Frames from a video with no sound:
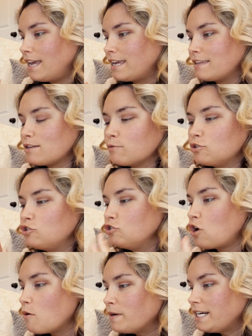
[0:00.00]
Like there were
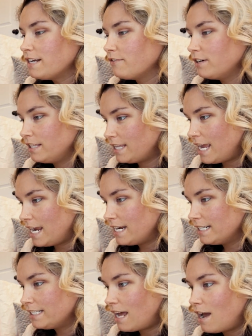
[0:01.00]
so many different
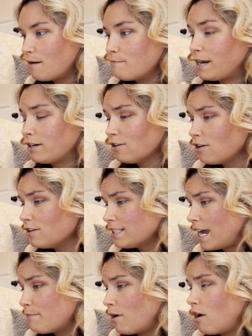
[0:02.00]
things. Um, my girls,
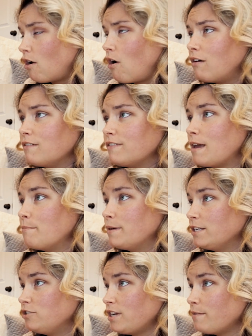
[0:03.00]
I bought all of them
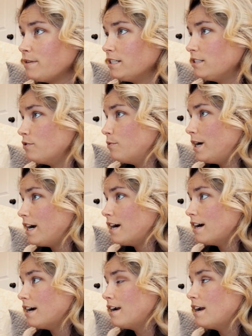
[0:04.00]
pajamas to
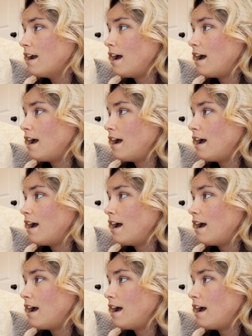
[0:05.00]
wear.